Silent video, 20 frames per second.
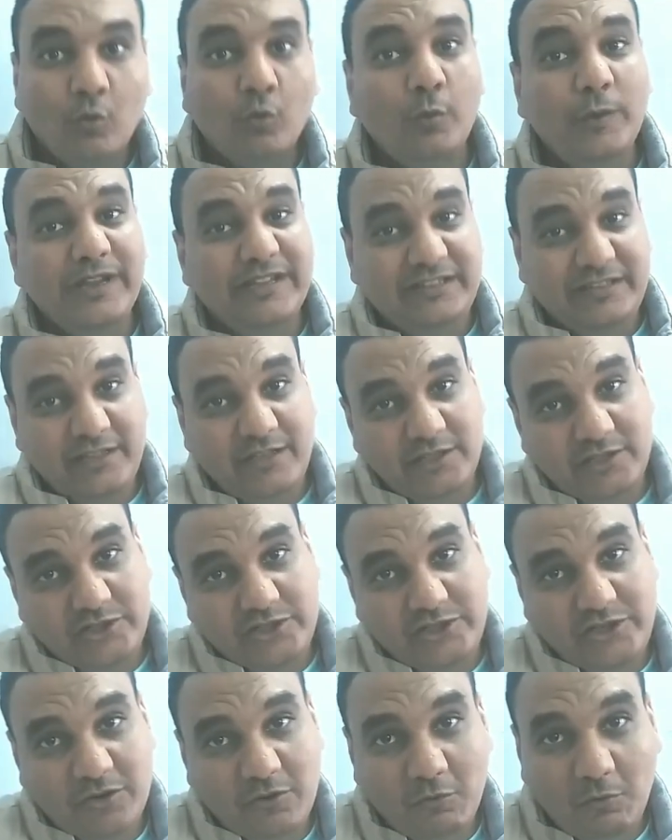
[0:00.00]
we
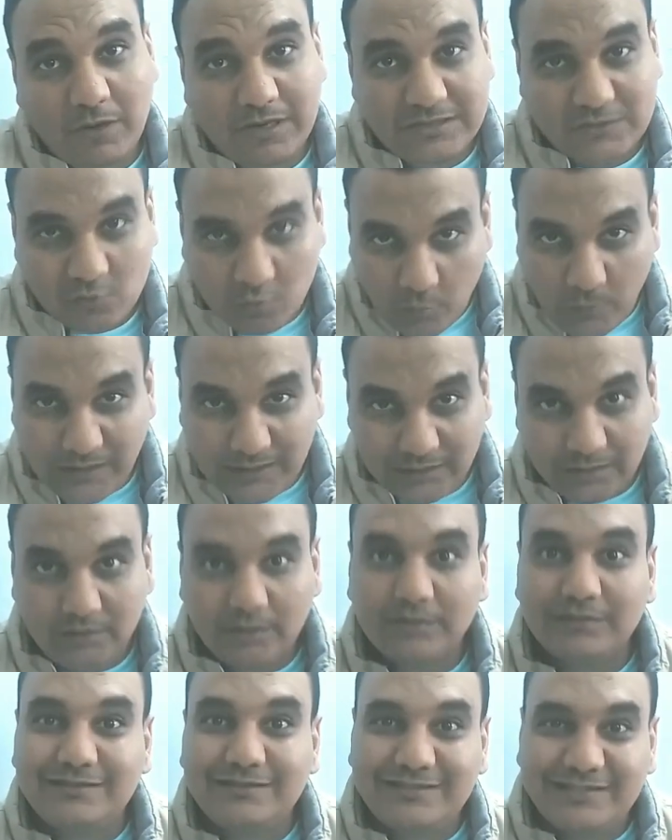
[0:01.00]
teach you as well
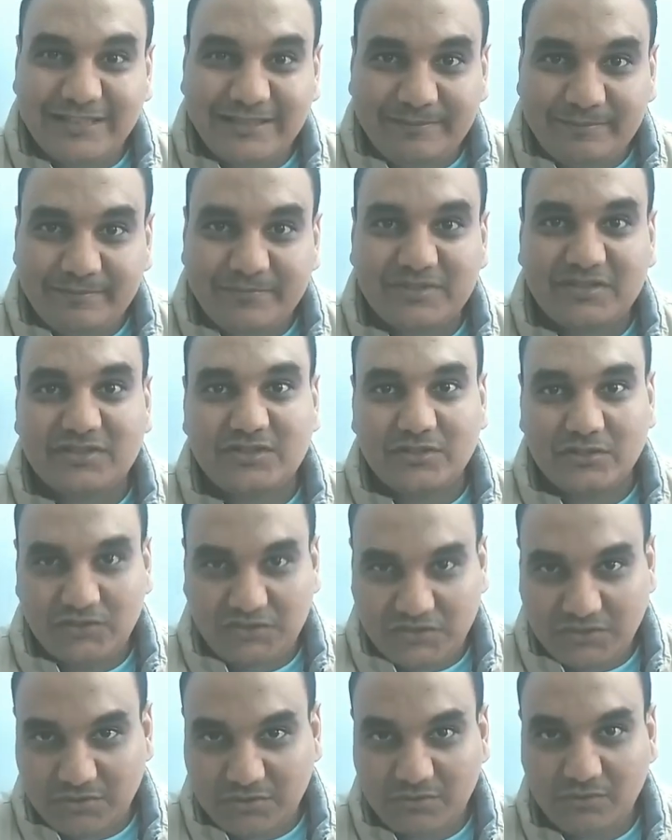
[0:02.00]
tips
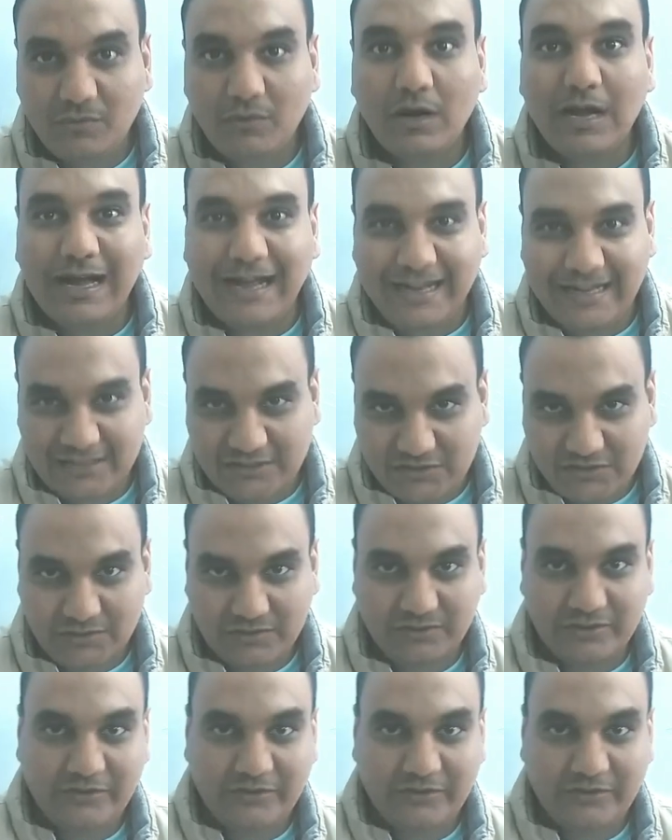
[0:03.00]
to answer